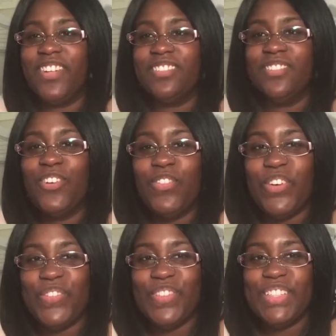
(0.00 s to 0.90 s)
but no
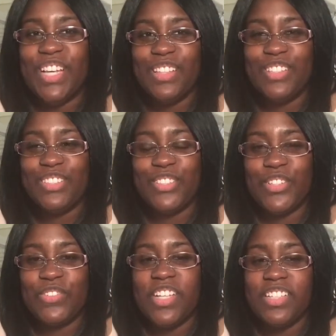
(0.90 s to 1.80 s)
woman
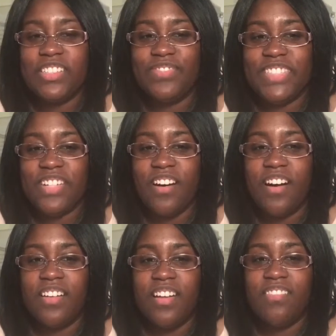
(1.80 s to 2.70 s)
deserves to be
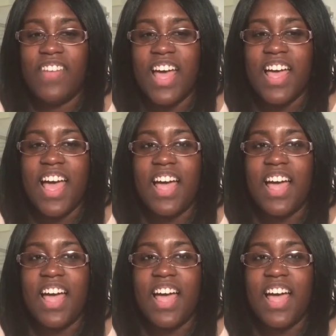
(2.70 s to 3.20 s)
called fat.